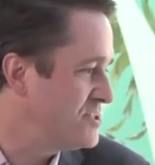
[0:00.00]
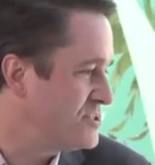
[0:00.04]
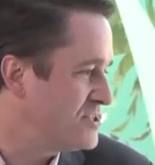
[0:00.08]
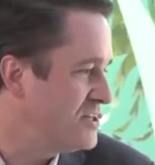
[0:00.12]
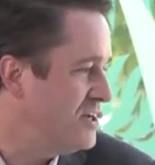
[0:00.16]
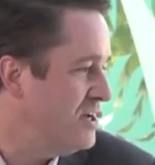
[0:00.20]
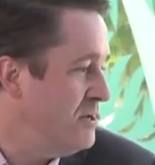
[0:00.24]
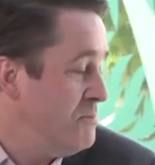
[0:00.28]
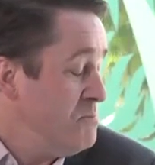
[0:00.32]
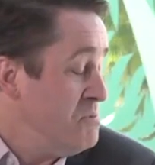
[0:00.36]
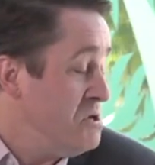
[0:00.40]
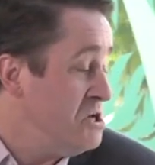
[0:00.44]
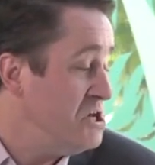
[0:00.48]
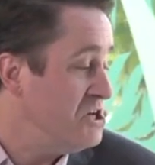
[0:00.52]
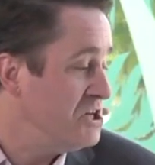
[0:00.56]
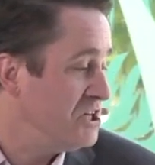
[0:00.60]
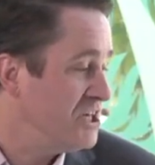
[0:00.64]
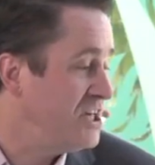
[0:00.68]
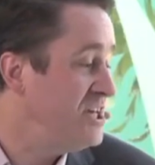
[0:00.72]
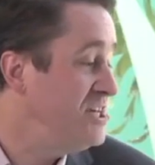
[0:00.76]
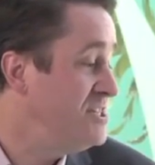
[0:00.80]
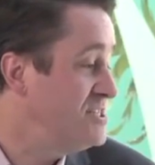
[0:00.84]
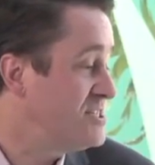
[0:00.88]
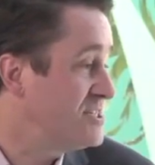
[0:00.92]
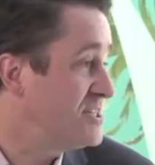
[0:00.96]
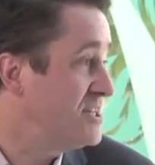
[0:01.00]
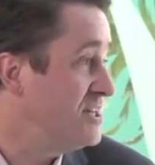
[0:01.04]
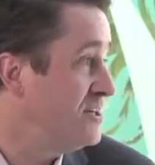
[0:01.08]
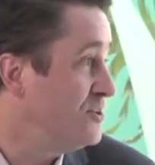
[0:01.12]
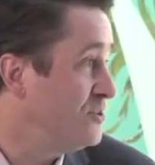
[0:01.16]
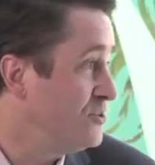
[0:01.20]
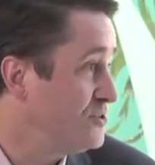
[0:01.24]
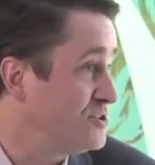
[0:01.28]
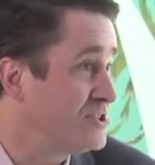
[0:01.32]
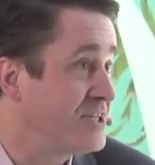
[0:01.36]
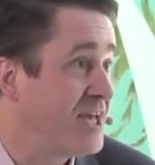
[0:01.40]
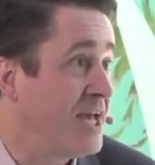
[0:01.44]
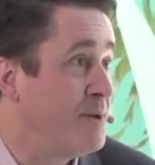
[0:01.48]
as key
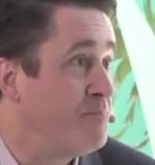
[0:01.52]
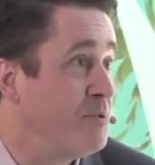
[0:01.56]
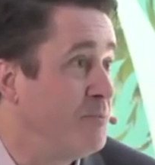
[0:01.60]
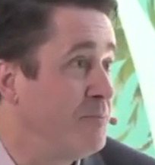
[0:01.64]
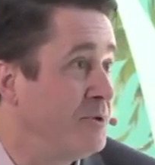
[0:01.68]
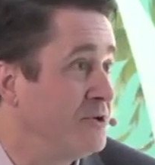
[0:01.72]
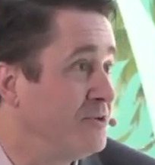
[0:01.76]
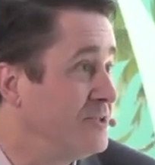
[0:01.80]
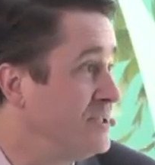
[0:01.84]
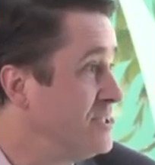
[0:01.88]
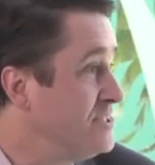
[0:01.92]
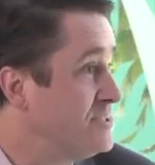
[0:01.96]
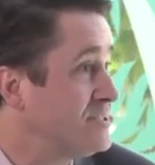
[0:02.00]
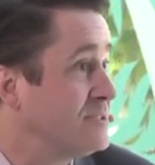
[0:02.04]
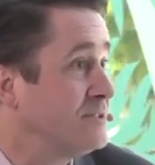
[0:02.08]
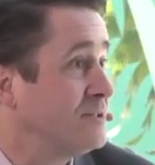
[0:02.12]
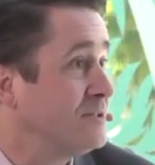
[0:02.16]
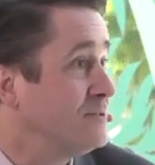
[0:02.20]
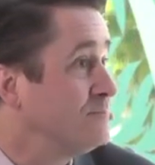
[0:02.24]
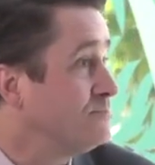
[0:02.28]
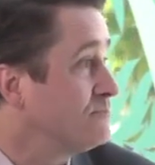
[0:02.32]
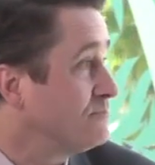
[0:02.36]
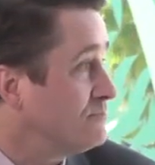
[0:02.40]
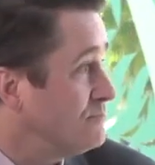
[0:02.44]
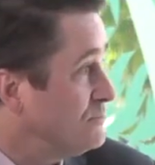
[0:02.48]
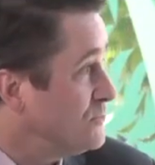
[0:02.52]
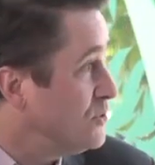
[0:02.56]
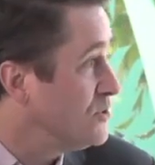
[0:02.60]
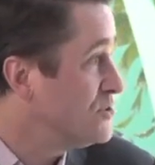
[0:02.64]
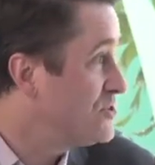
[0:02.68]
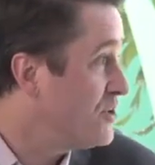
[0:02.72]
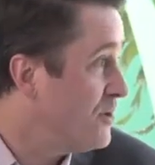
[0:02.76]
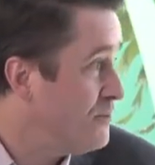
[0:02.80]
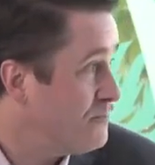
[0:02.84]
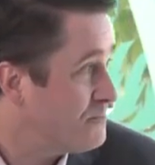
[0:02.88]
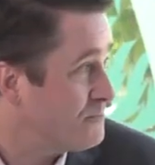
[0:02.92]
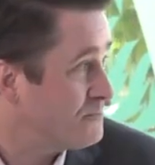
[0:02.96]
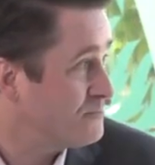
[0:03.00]
skills, capabilities? Yeah. You can
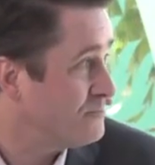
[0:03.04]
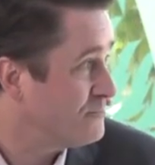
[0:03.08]
start.